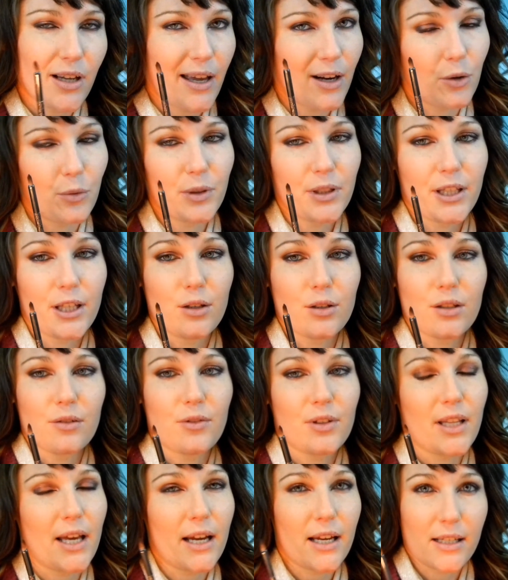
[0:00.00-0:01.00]
I don't really use it
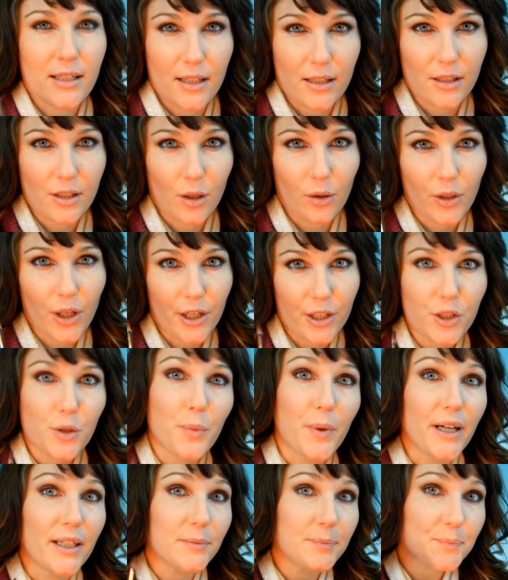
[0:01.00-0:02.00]
for that because it's so large,
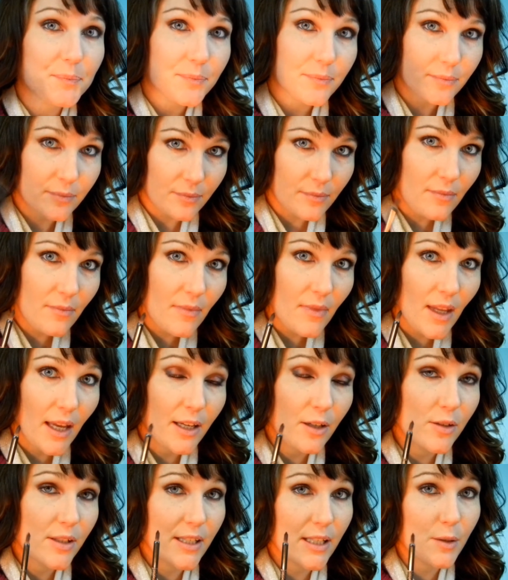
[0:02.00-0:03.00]
but I
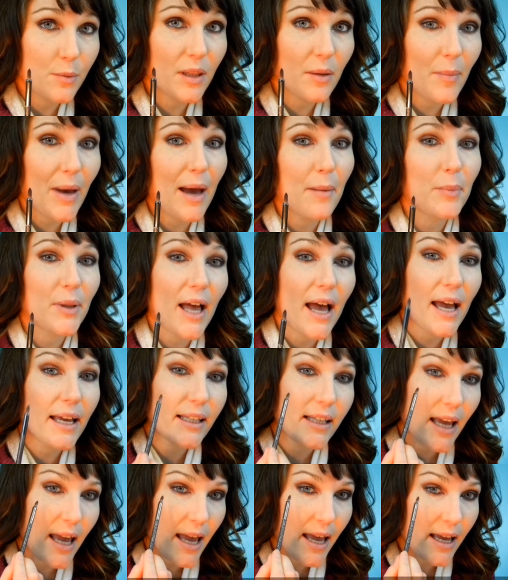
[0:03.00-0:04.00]
used this with the matte
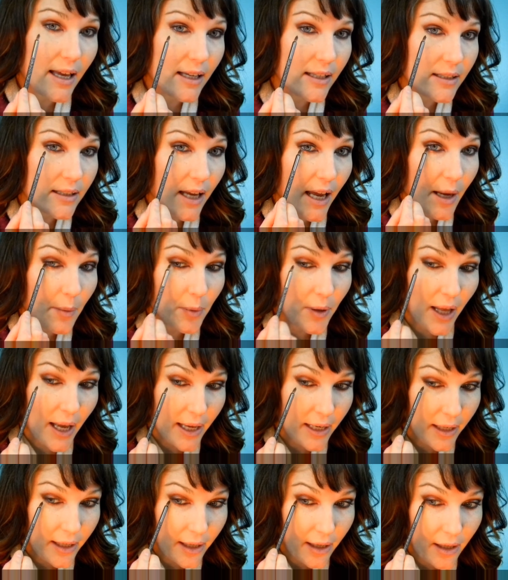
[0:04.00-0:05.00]
black and I
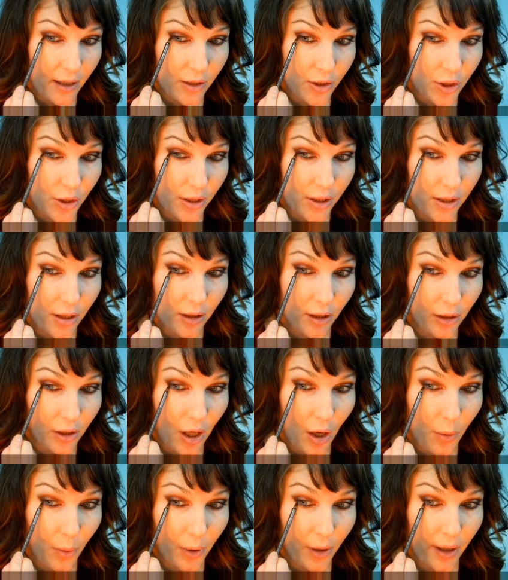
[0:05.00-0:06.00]
applied it just in the
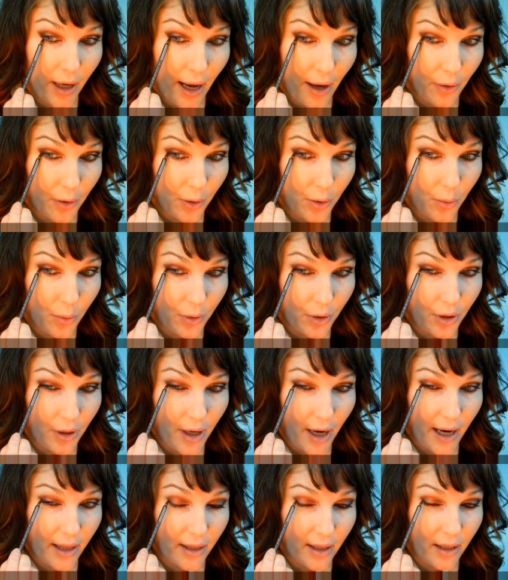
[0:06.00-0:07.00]
lower outer corner
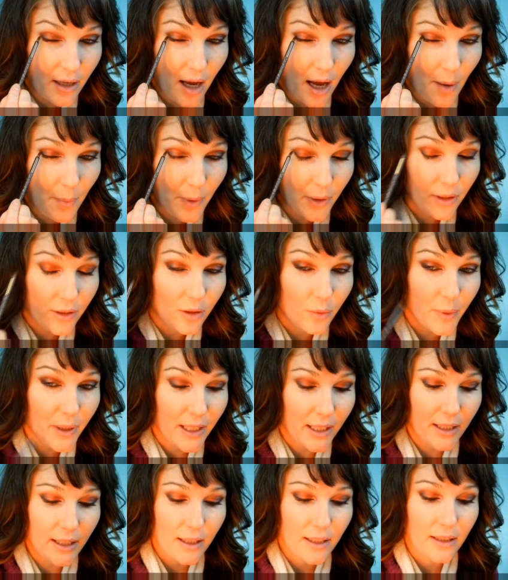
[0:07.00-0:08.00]
and then up a little
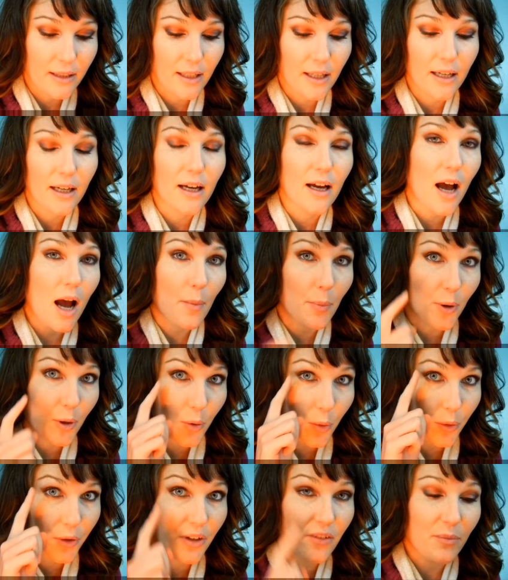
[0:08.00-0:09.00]
bit in the upper
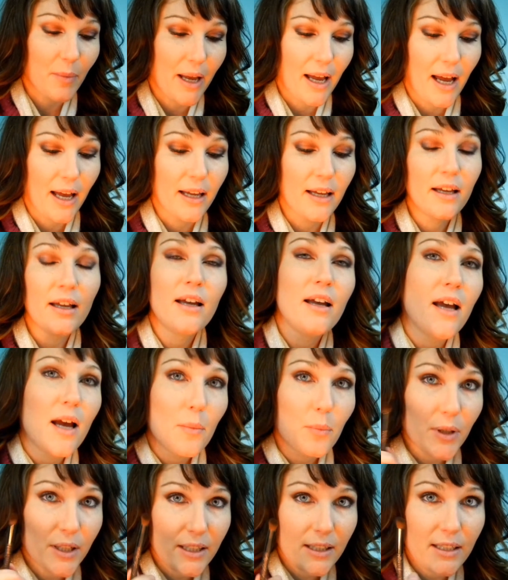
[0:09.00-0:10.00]
corner of my eye.
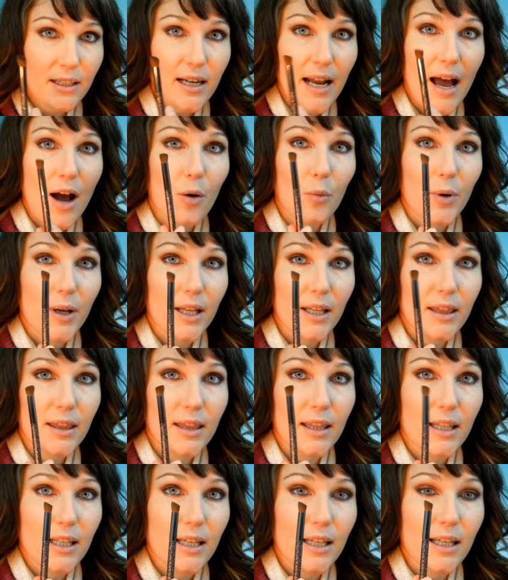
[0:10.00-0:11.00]
Blended it out with
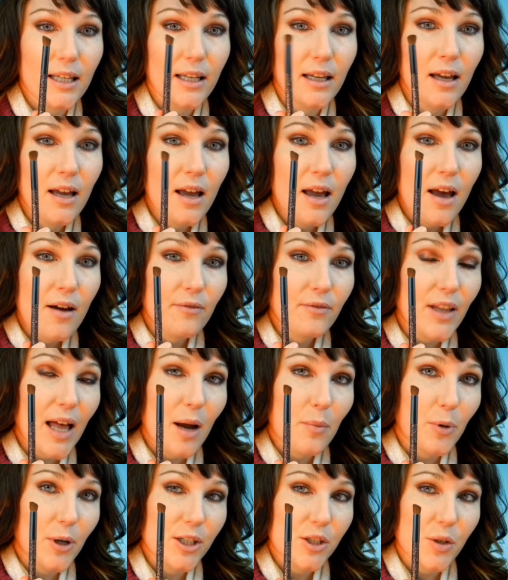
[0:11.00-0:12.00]
the
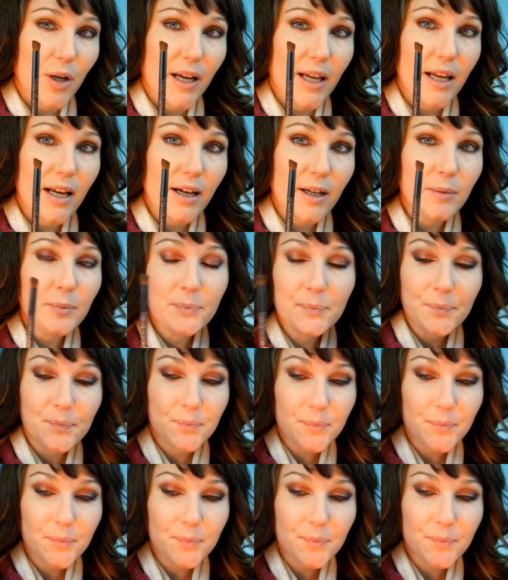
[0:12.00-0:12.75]
flat brush right here.